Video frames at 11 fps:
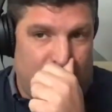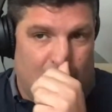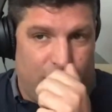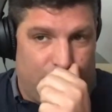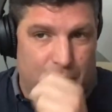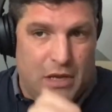You
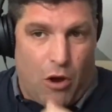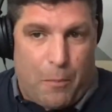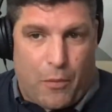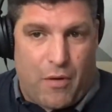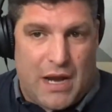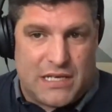know, from the
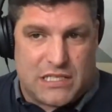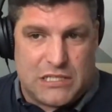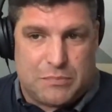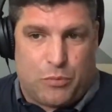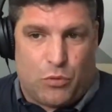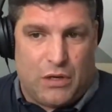
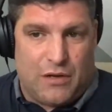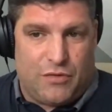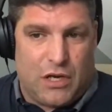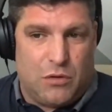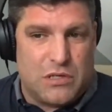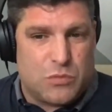operator's point of
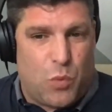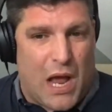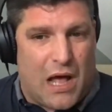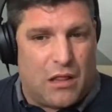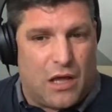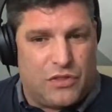view as
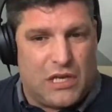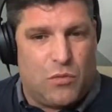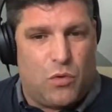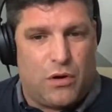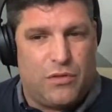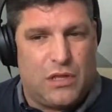well, I think
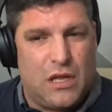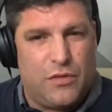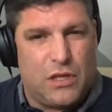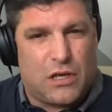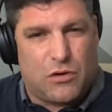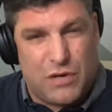one of
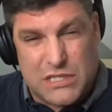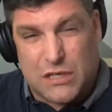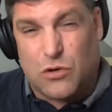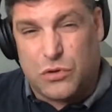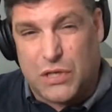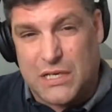the
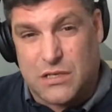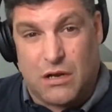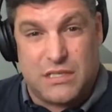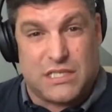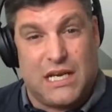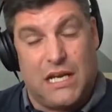critical things I
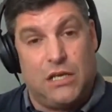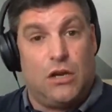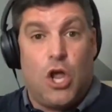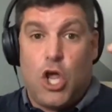see, and you